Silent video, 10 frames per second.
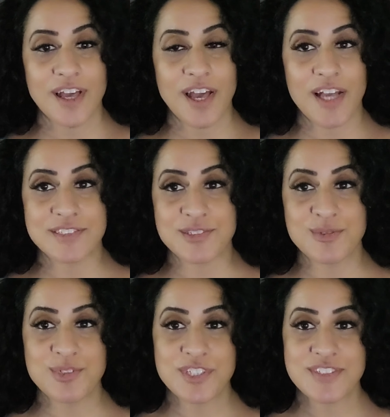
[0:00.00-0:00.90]
As
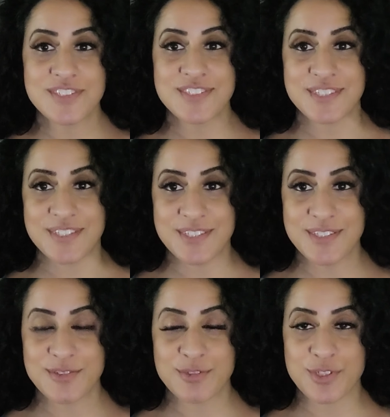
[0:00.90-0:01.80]
you can see
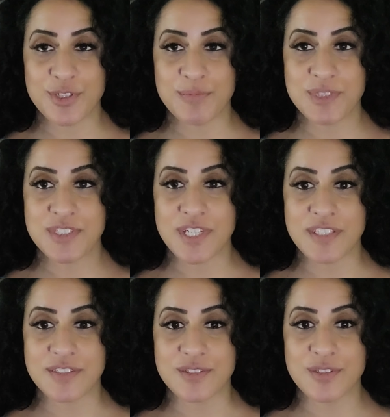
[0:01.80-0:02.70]
from the
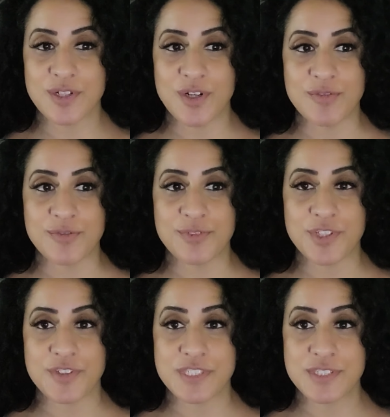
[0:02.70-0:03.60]
title of
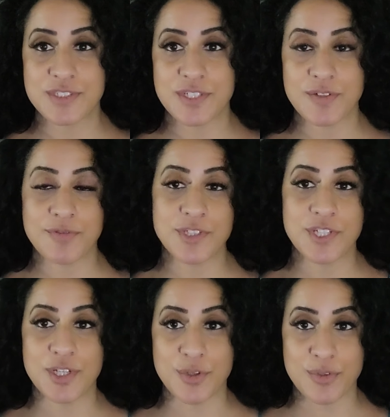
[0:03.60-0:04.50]
this
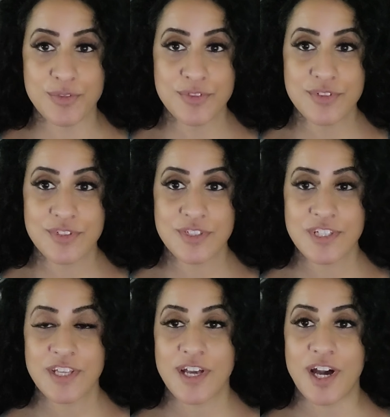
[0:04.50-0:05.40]
video,
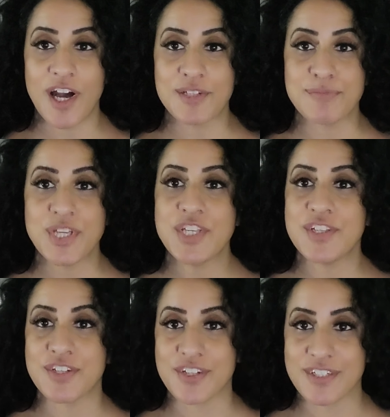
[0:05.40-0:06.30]
I'm
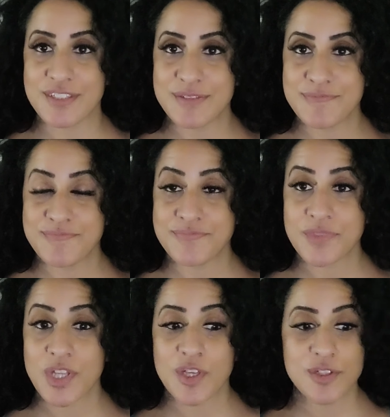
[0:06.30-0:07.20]
here
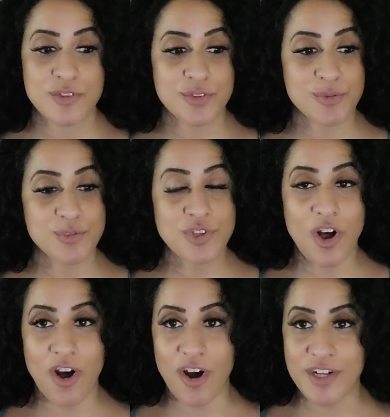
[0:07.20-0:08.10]
to
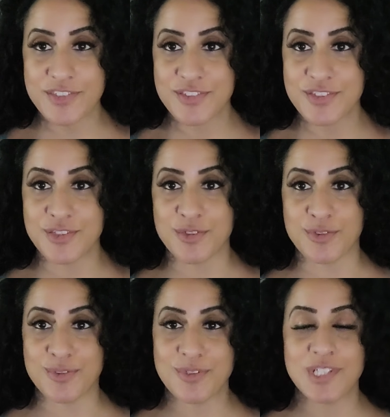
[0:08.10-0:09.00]
talk to
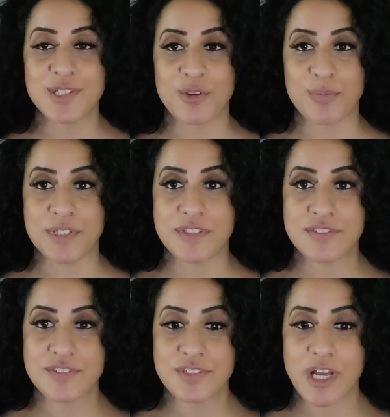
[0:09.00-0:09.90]
you a little
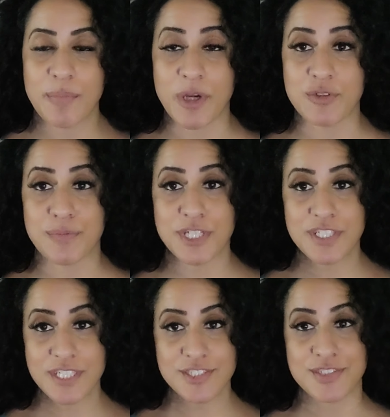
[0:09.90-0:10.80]
bit about
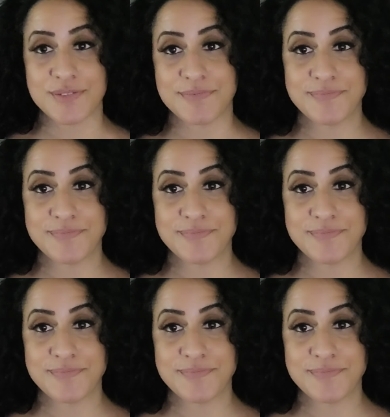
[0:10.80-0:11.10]
meditation.